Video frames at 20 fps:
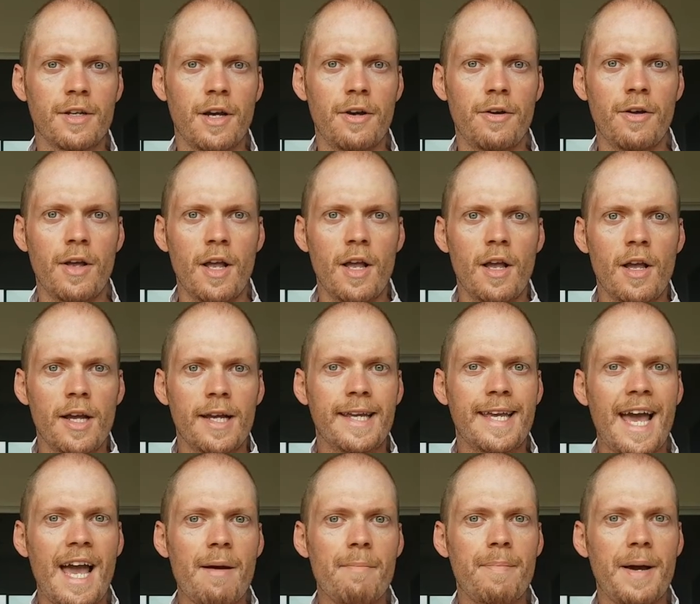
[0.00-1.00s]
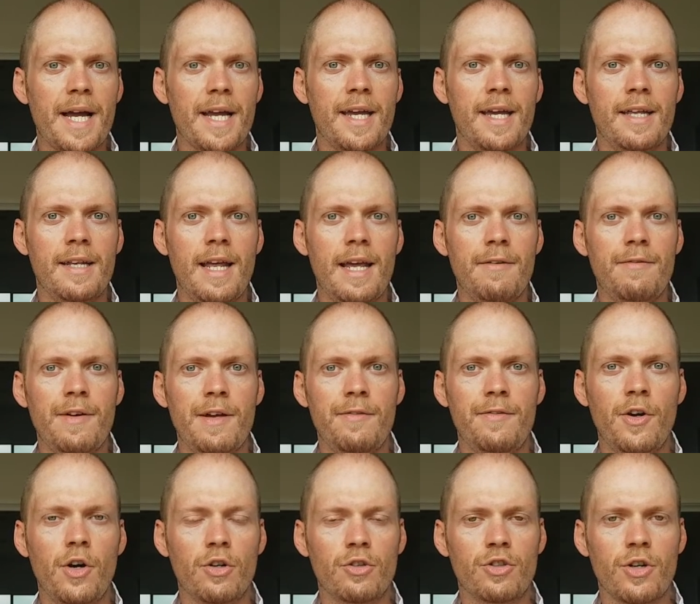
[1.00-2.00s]
So get back in,
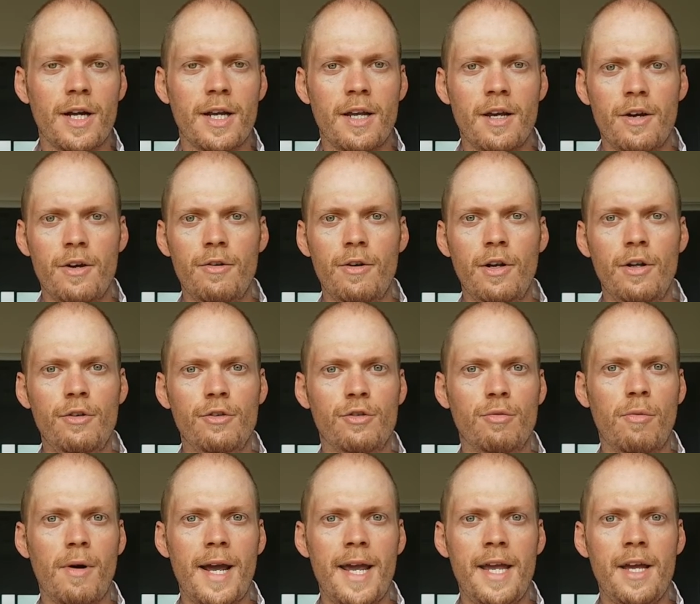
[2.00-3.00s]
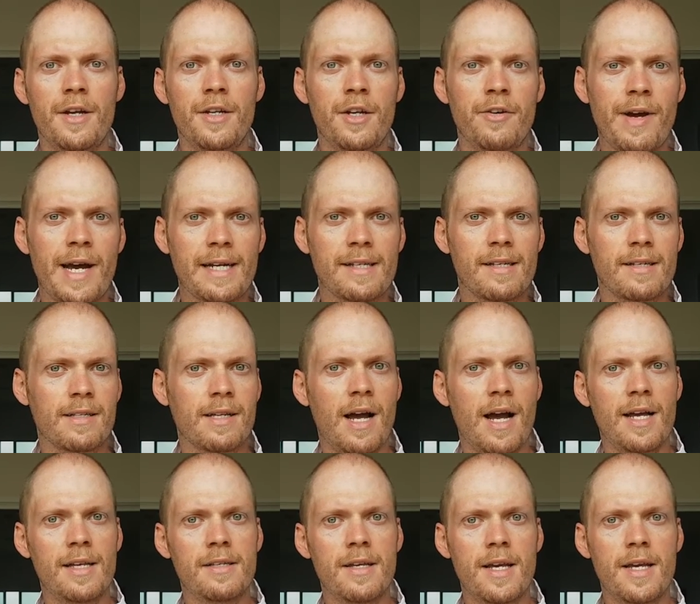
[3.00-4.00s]
if you're trying to lose weight and you're
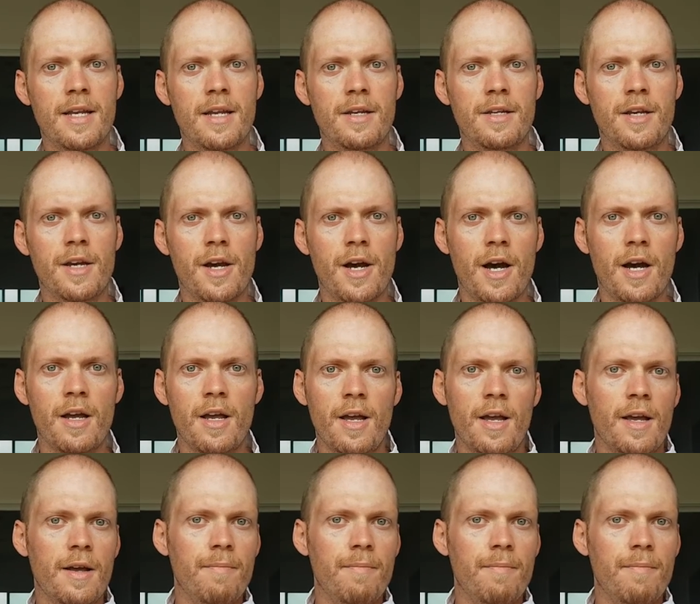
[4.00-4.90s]
exercising and you're,